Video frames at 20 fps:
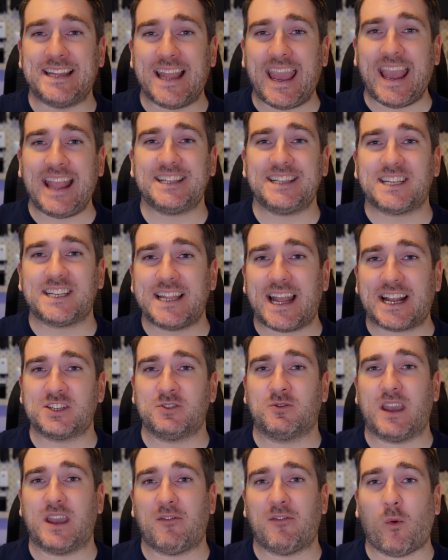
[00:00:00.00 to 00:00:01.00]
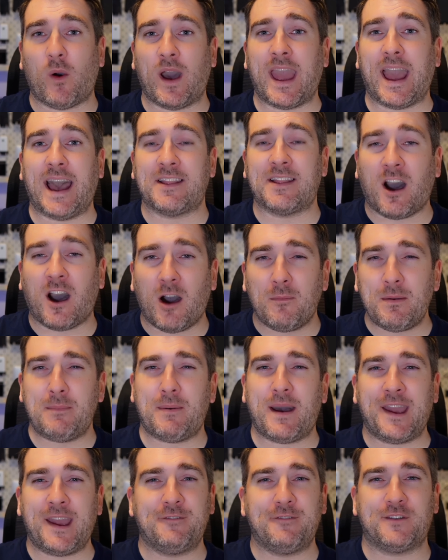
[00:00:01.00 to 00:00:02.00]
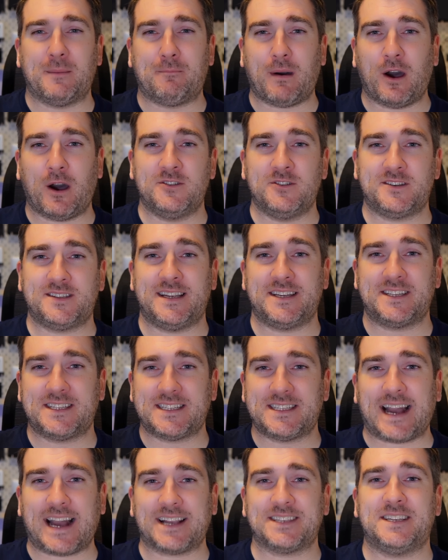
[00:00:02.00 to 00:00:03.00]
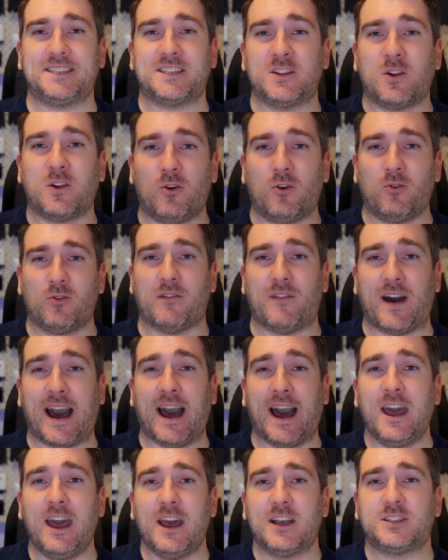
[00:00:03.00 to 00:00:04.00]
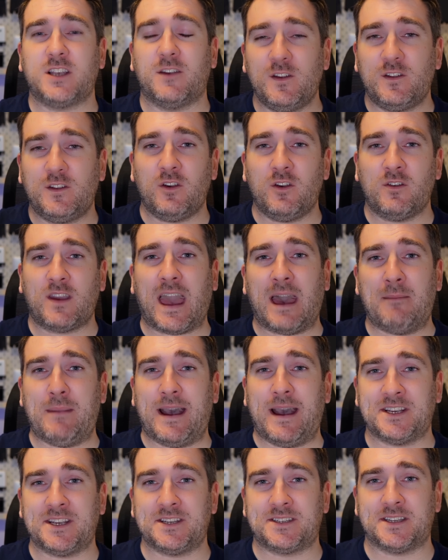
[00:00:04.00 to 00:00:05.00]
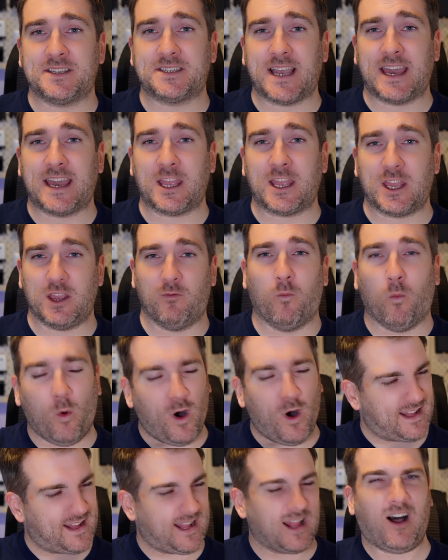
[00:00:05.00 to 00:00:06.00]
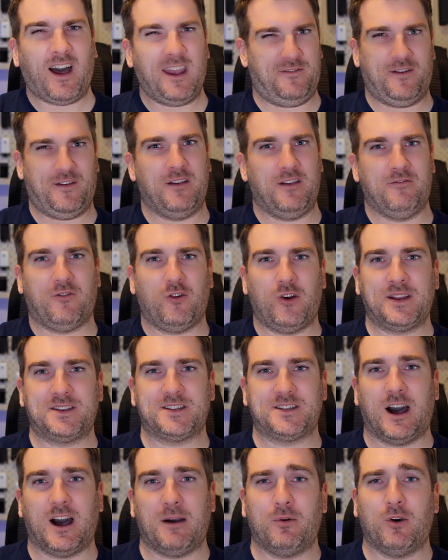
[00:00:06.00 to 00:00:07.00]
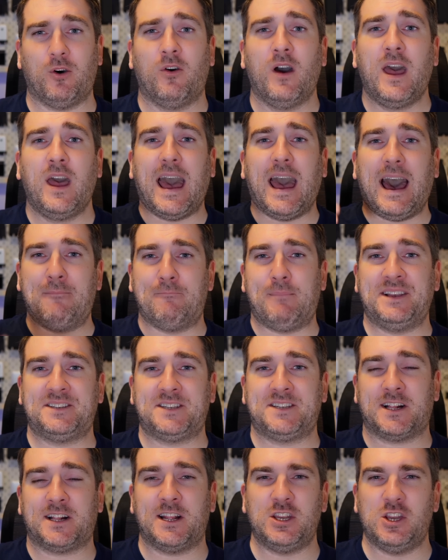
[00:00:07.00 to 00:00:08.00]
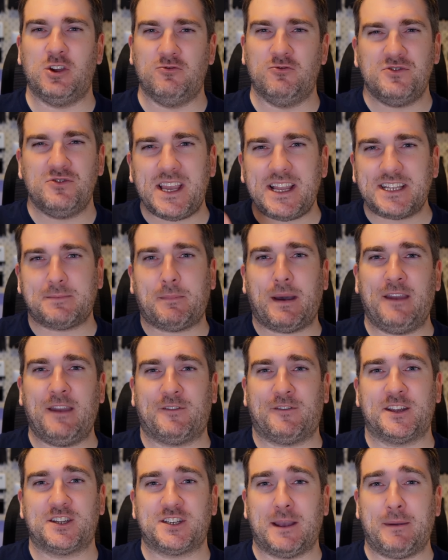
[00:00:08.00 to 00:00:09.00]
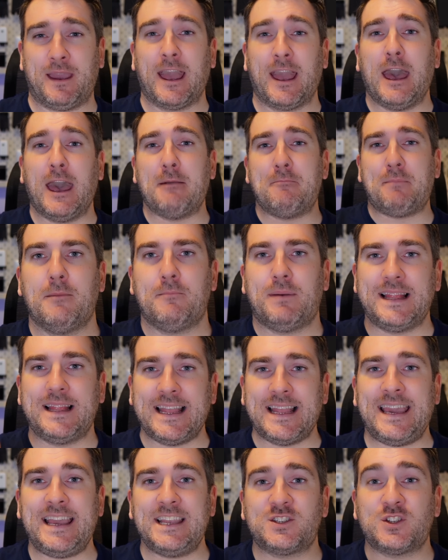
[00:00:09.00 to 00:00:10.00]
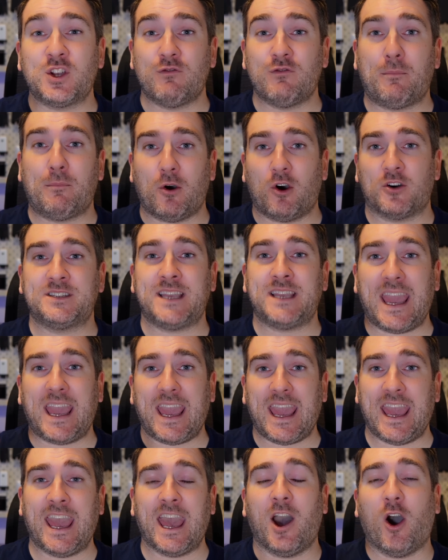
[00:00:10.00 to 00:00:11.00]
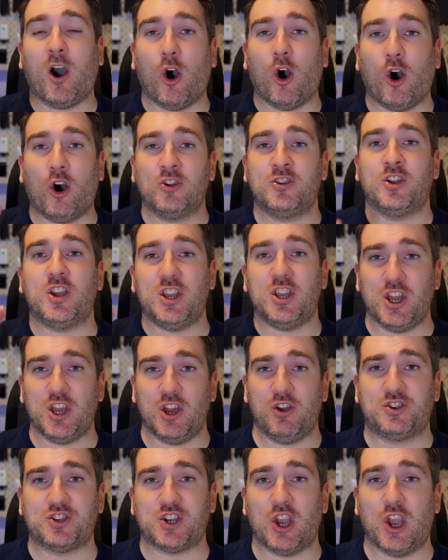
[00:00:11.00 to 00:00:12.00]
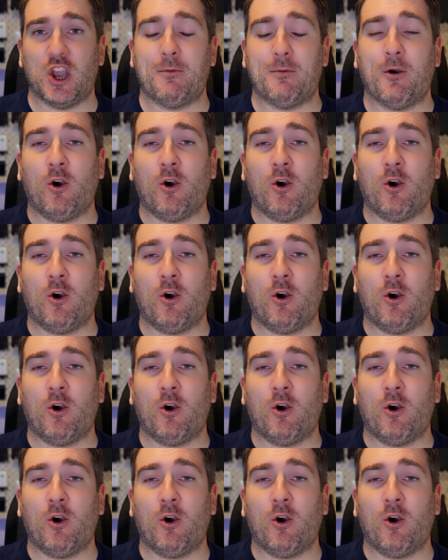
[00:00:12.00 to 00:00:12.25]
an international giveaway, and I'll be paying for the postage, taxes and all of that. So if you do get a message to say that you've won an iPhone, for example, and basically you need to pay for the shipping, please do report it here on YouTube.